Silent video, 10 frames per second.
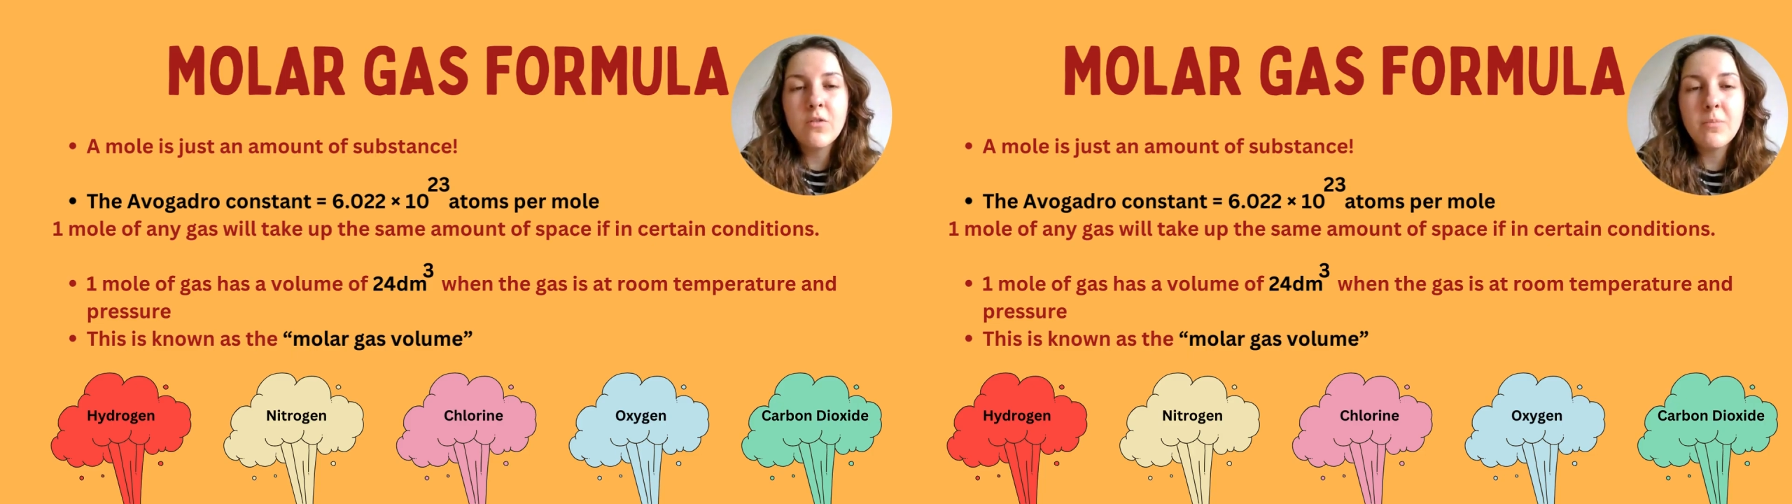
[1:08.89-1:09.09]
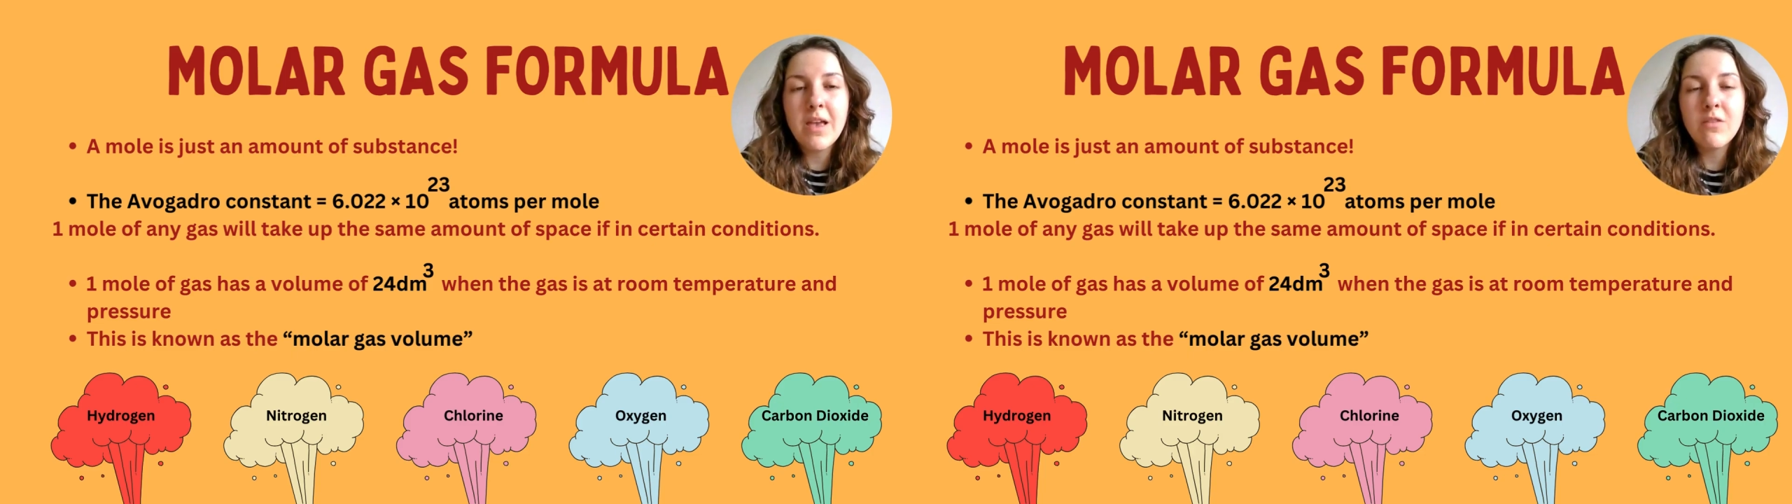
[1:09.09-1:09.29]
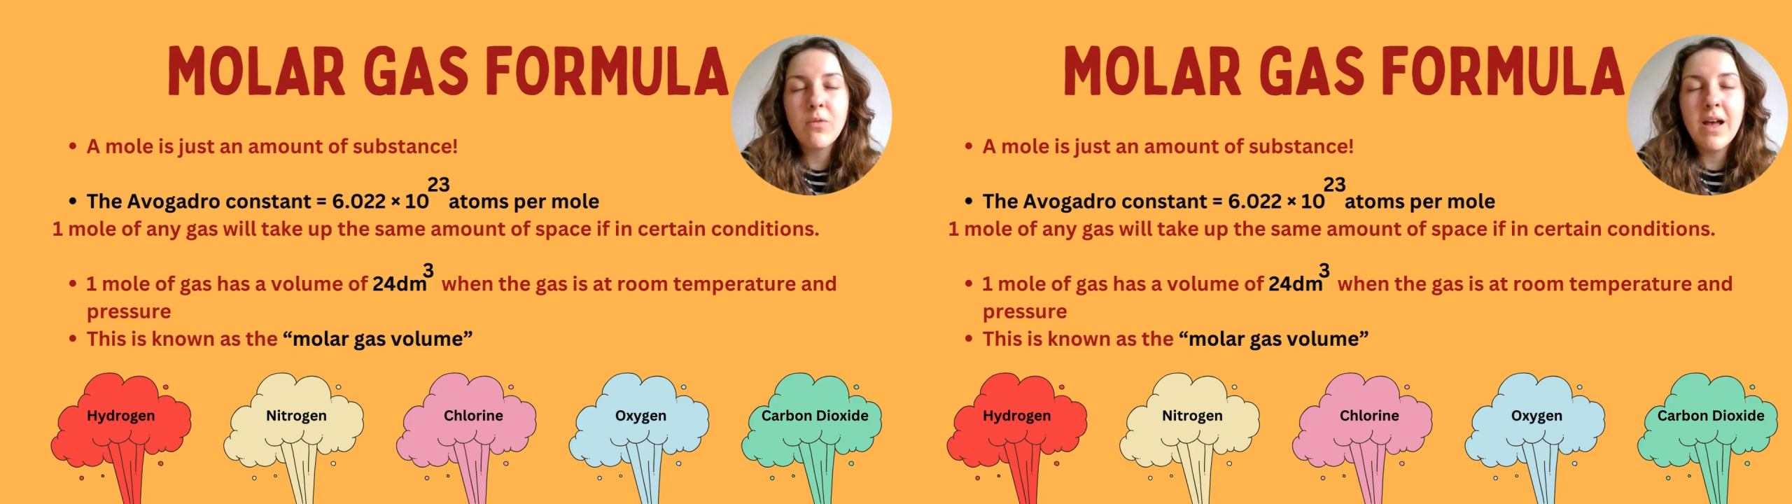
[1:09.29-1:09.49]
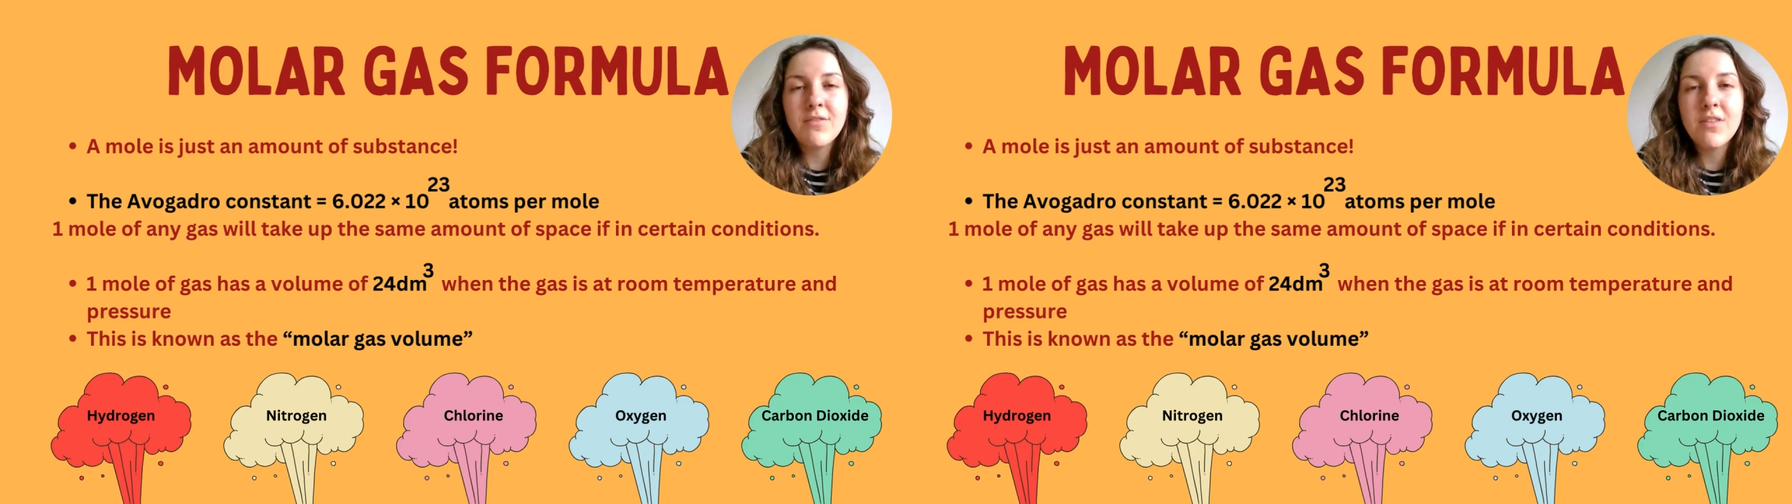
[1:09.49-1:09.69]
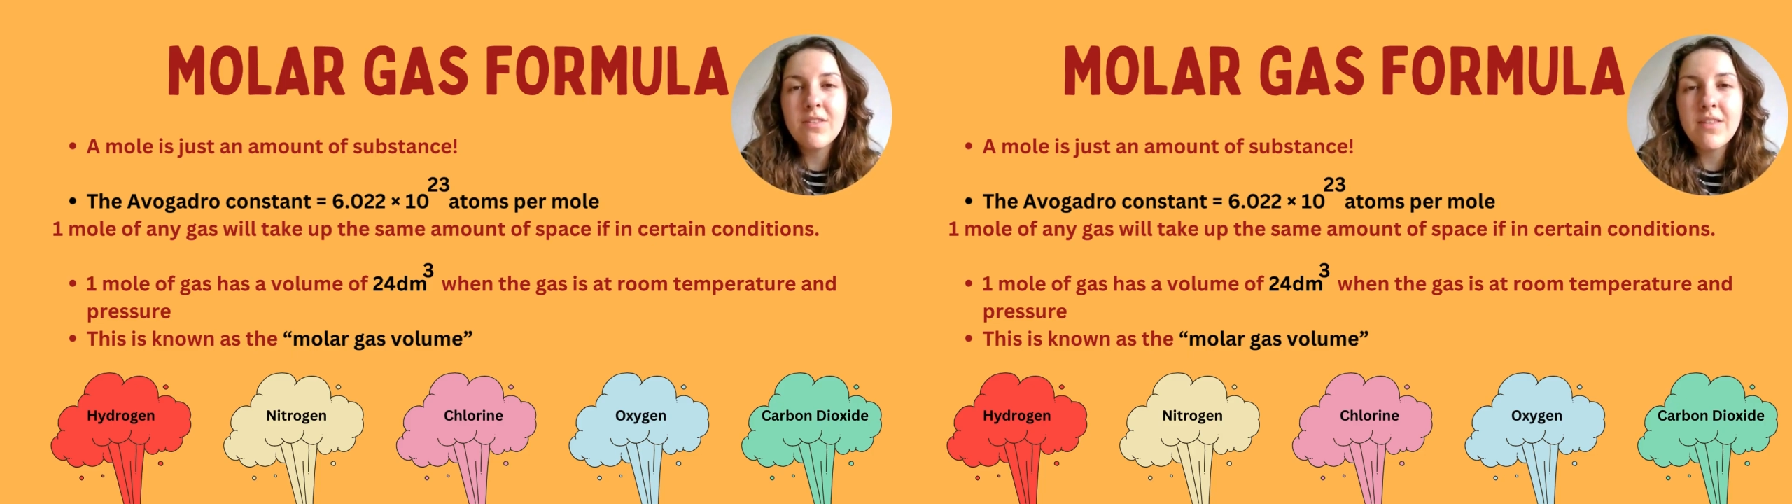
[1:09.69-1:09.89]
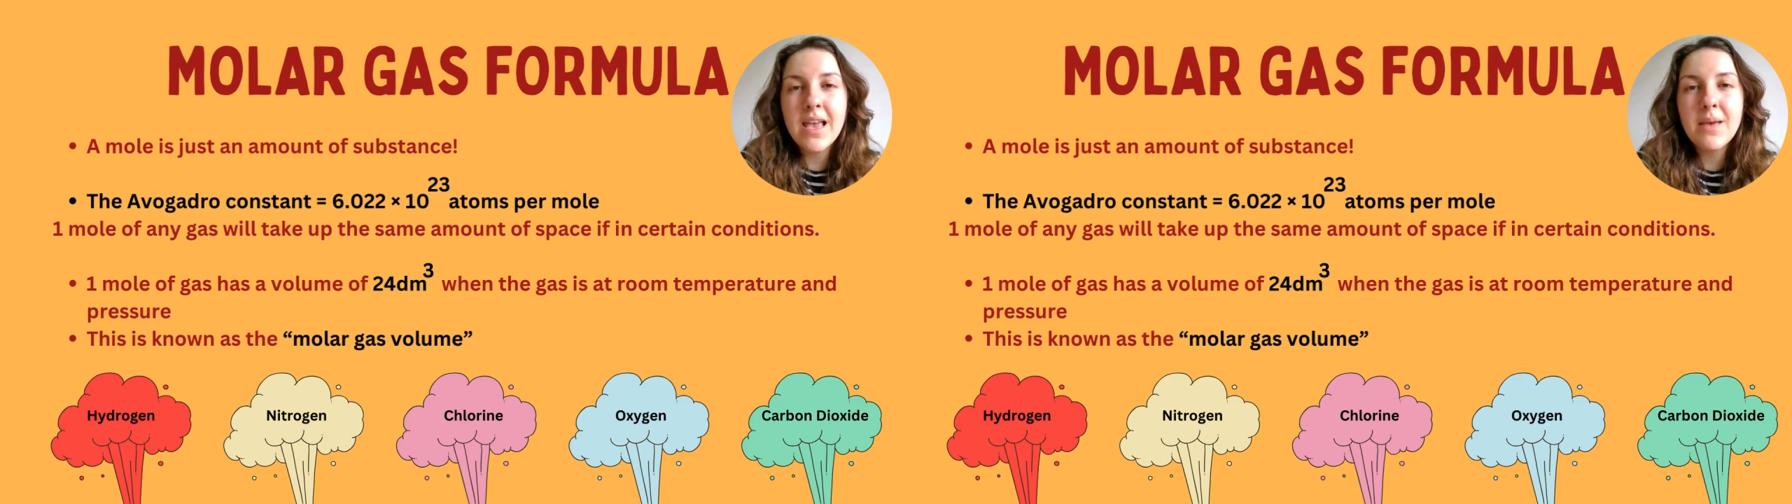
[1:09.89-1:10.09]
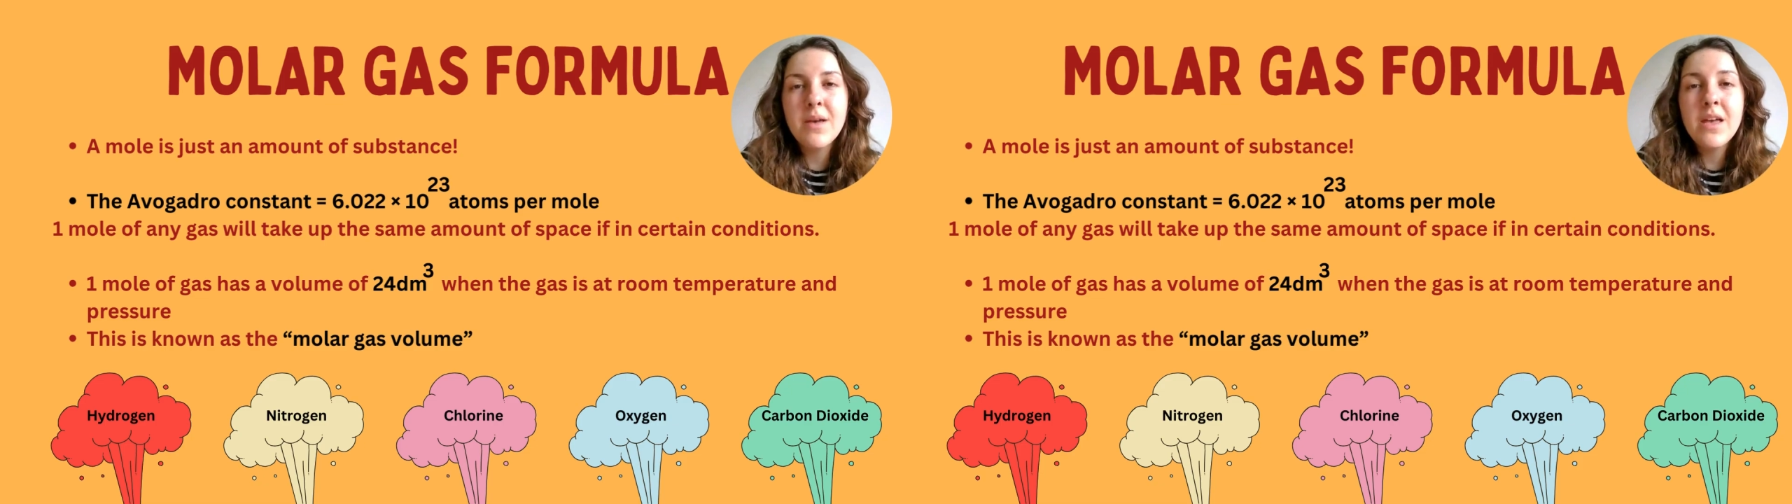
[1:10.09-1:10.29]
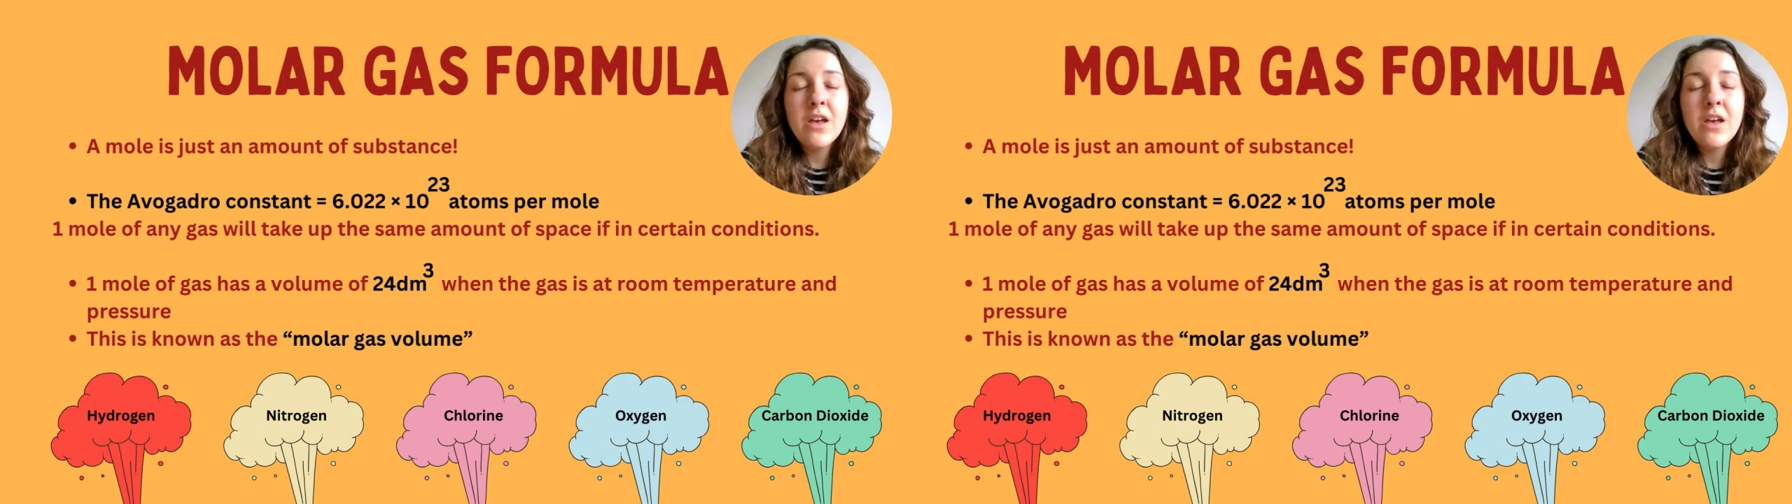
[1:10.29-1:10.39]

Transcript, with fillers: space, will have the same